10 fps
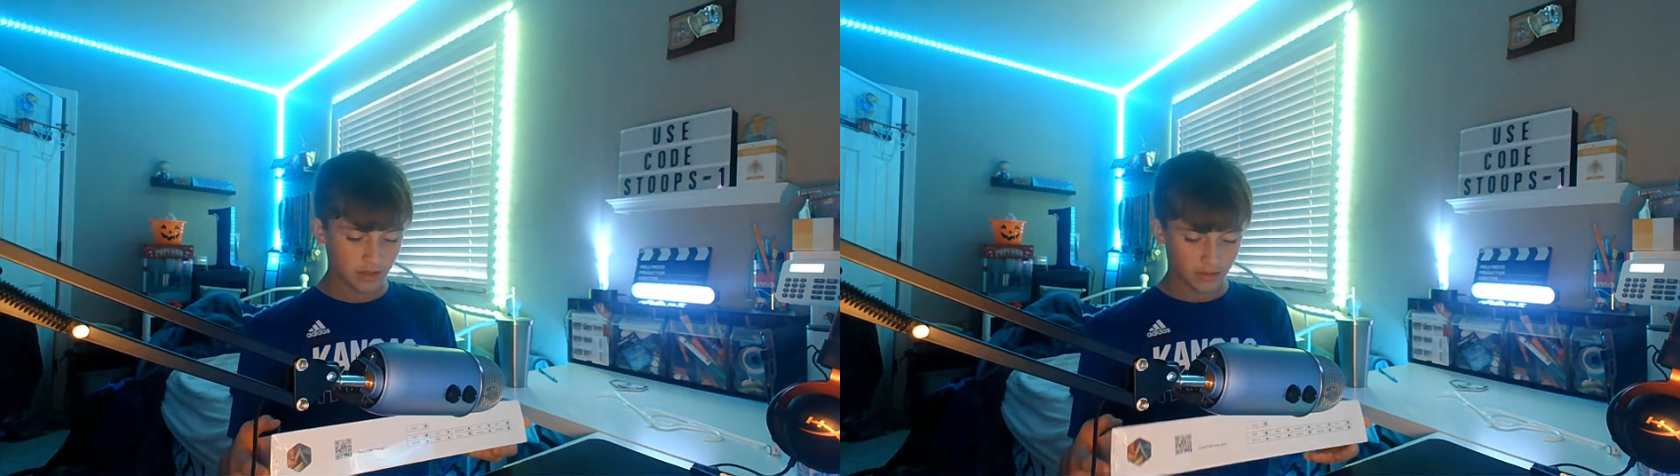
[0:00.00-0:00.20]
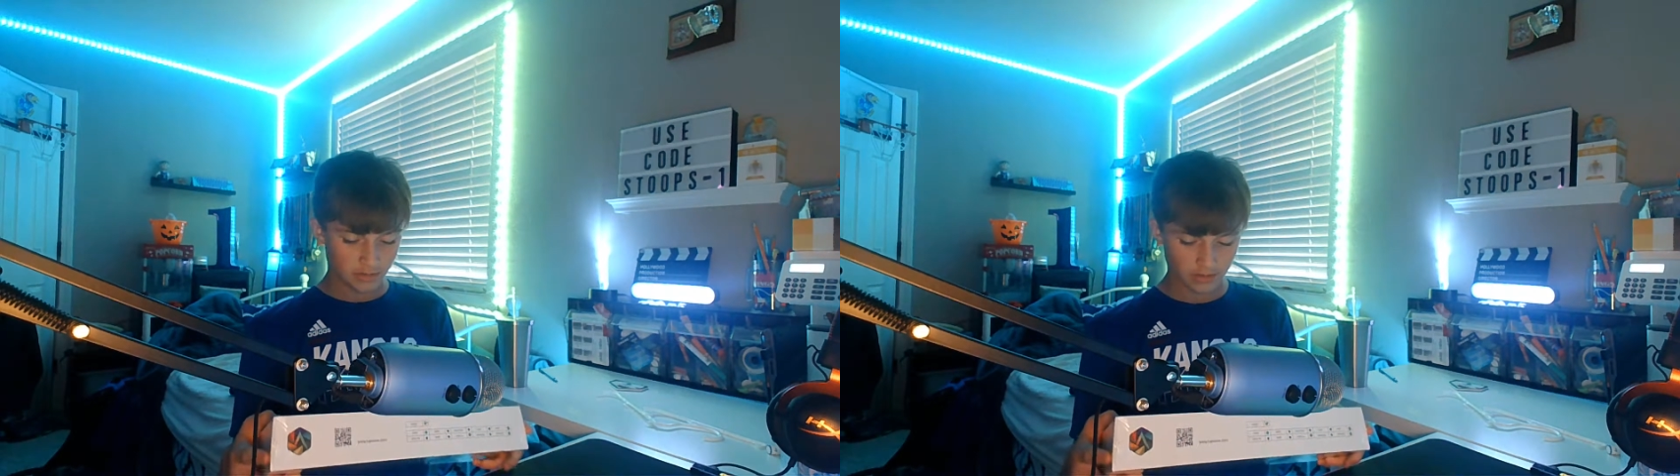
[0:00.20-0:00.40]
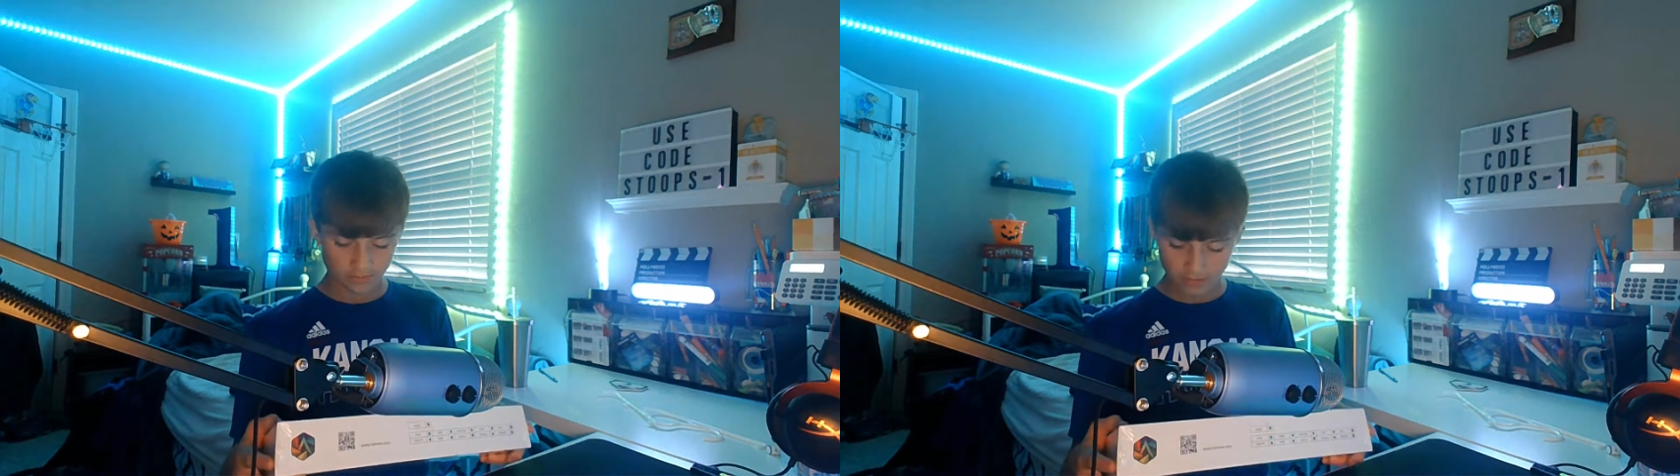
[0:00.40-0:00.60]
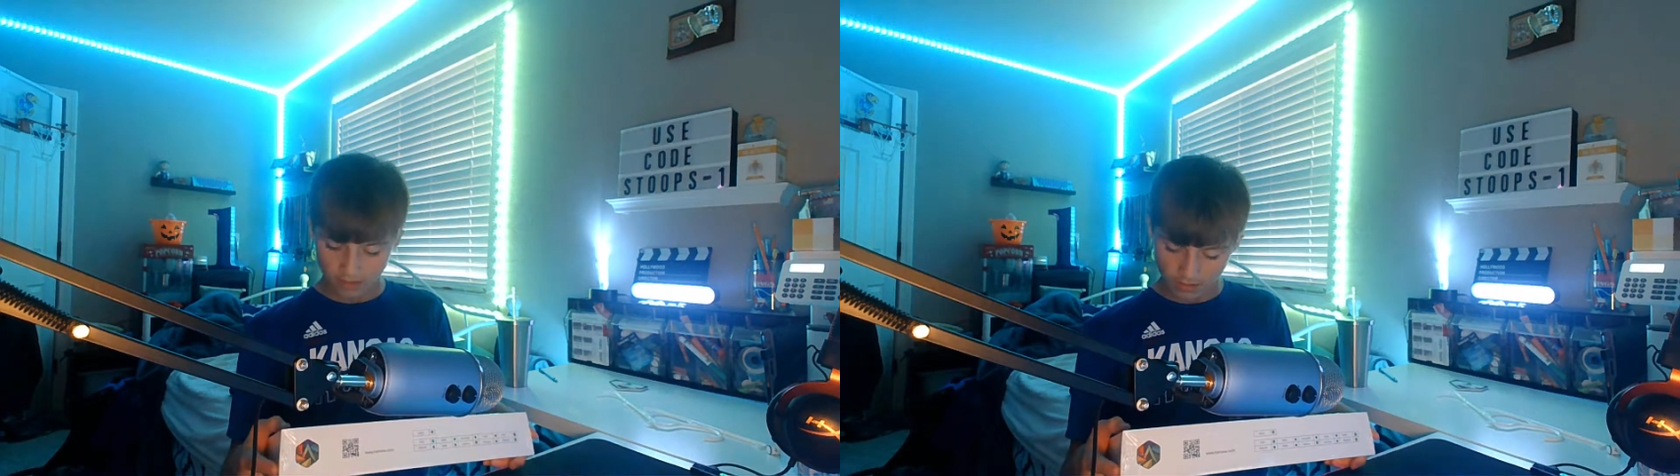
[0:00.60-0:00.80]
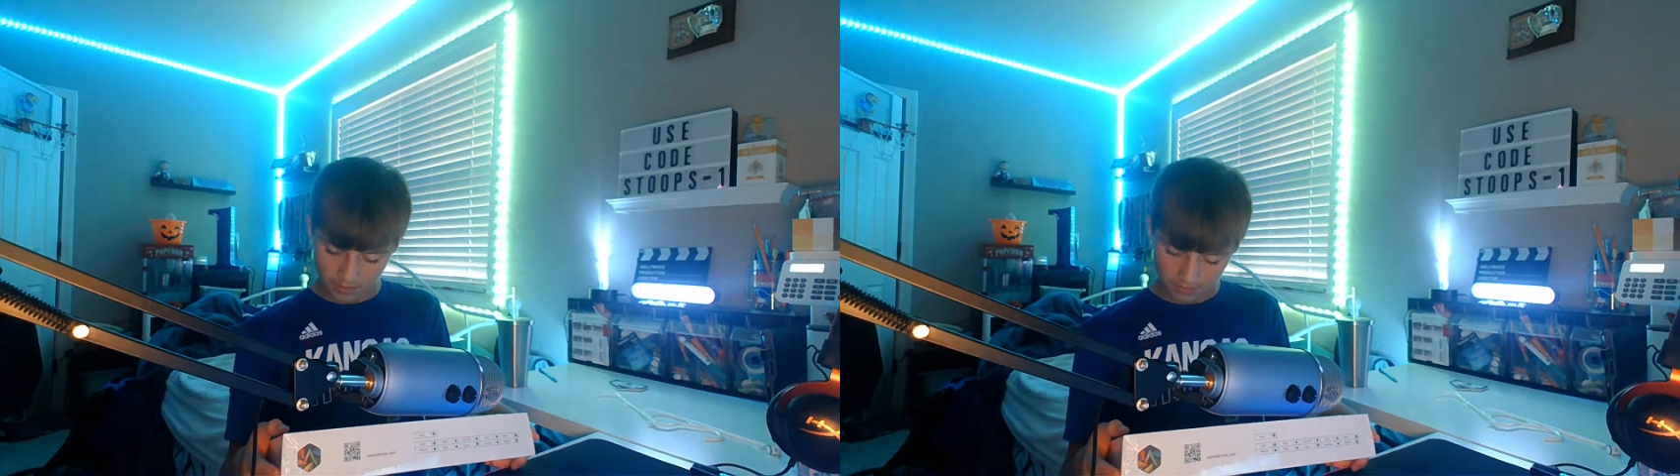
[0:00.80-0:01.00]
Whatever.
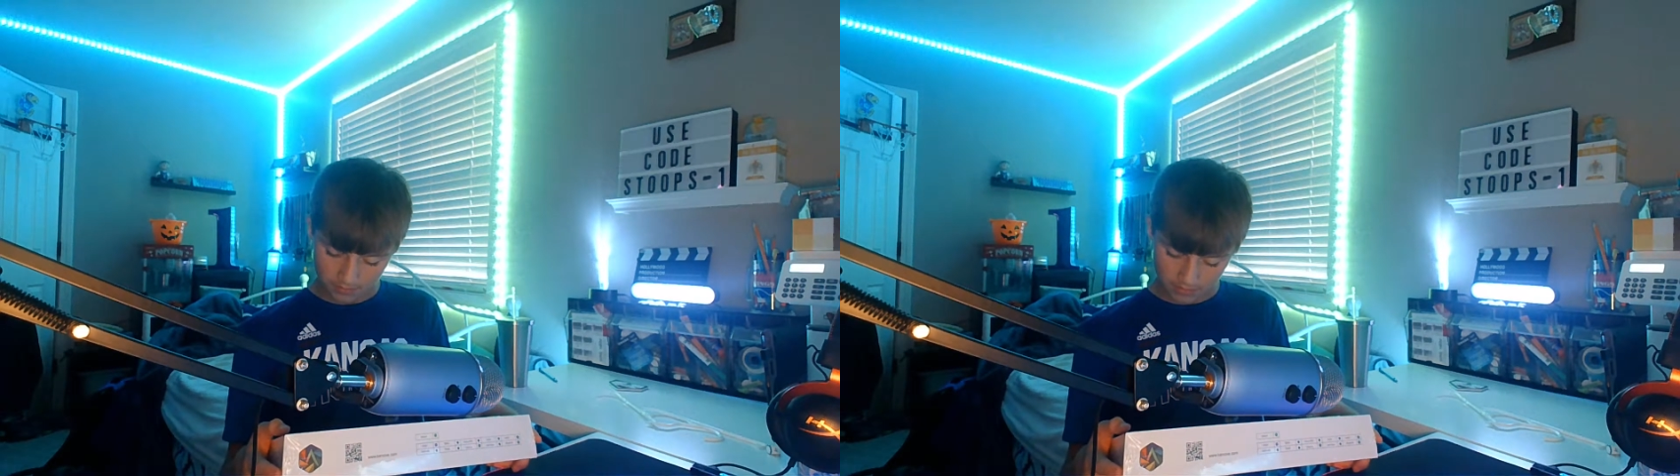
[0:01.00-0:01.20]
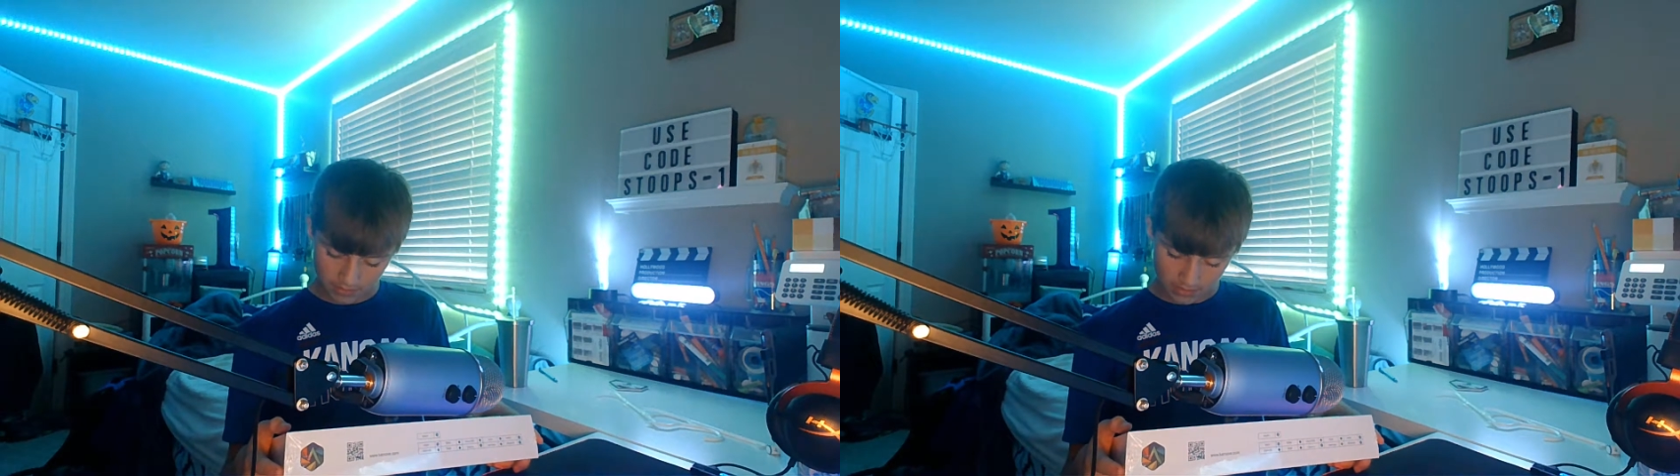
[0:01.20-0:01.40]
It's